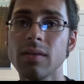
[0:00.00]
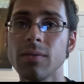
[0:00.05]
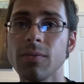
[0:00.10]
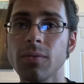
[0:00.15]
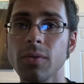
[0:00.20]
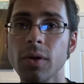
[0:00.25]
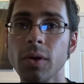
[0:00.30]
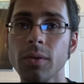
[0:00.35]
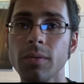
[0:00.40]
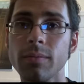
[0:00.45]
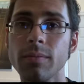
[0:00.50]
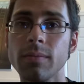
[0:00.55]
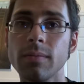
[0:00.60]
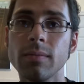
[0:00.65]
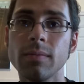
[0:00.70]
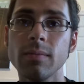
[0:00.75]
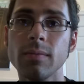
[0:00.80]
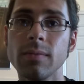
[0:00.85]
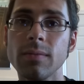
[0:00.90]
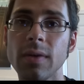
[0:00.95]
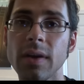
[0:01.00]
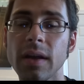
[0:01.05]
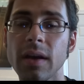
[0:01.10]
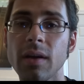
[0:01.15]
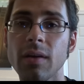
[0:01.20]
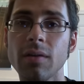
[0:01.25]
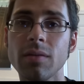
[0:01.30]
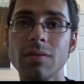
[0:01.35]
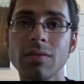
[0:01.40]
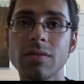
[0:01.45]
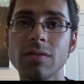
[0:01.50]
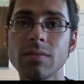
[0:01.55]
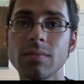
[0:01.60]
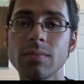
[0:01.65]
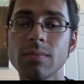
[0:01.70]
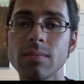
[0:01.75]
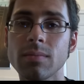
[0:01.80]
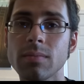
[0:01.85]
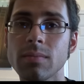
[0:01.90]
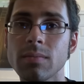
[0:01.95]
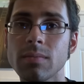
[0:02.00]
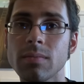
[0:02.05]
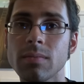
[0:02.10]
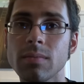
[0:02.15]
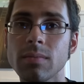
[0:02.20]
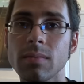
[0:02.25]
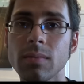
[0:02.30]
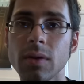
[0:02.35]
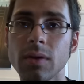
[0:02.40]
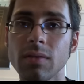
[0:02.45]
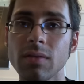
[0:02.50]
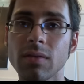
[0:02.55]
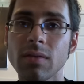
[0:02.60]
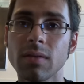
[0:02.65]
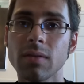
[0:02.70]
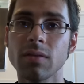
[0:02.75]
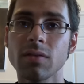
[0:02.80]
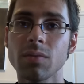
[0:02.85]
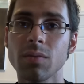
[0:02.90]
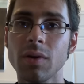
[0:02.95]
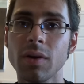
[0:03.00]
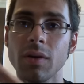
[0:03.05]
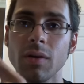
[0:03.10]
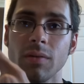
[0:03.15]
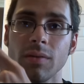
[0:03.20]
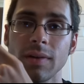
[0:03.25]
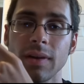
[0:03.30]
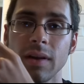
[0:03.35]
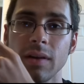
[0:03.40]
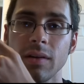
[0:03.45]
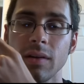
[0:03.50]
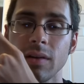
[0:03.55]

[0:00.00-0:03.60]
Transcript: fruit videos. There's one over here.